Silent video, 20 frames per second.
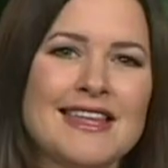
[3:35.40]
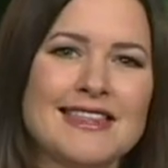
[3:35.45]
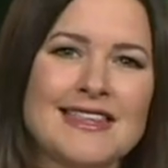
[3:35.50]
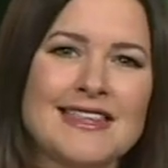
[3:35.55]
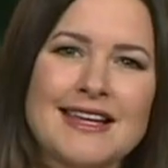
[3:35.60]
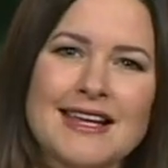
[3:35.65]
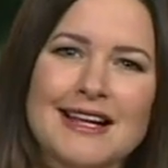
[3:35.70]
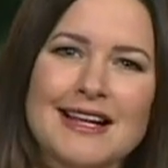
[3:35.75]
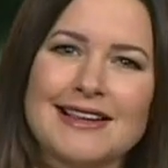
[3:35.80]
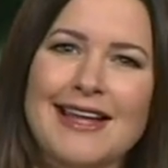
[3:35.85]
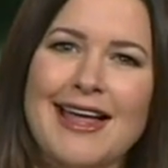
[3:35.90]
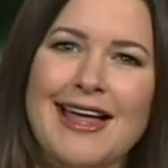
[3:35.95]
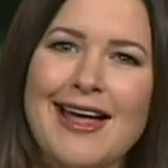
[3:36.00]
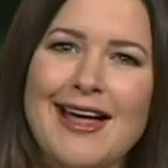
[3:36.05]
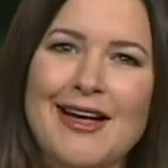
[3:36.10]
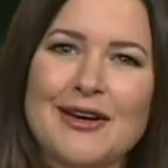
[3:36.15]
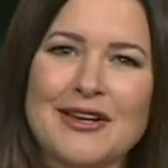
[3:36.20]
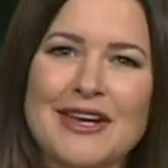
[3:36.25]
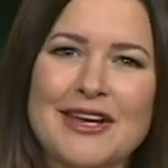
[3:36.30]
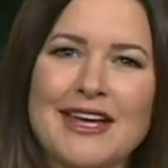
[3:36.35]
thicker
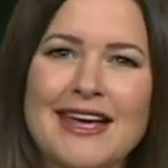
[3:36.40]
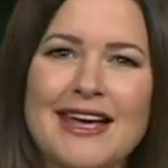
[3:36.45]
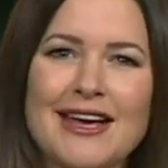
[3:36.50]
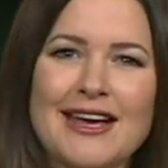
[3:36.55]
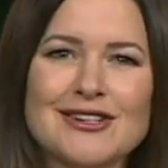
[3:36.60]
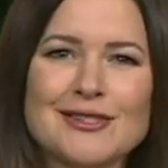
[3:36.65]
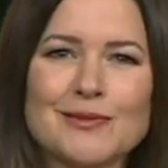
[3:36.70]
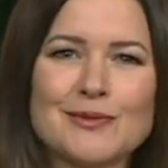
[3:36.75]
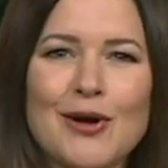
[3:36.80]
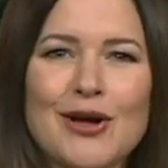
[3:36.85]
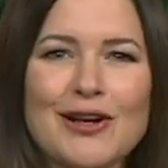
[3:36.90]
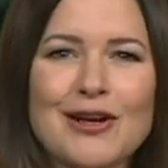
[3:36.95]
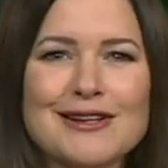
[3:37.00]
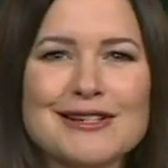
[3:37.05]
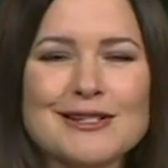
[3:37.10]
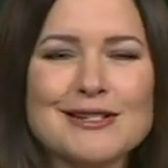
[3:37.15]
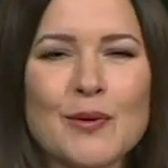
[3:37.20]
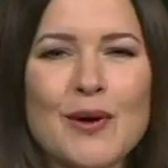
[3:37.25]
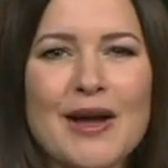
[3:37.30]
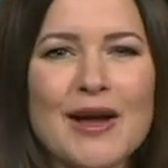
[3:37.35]
cloud here just
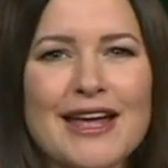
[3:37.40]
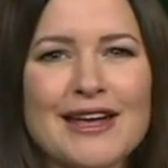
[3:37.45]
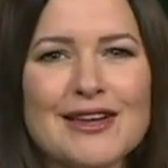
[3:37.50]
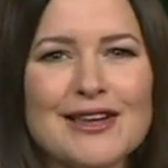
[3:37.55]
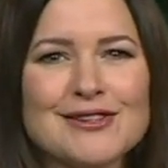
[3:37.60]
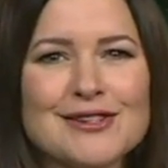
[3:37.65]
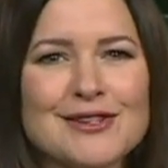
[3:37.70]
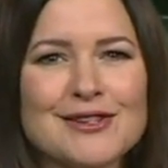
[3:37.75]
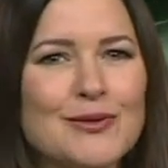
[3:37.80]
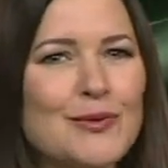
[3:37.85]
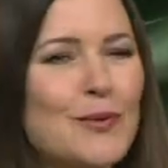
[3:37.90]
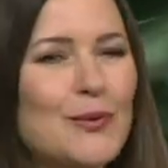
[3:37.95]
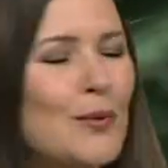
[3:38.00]
working its way into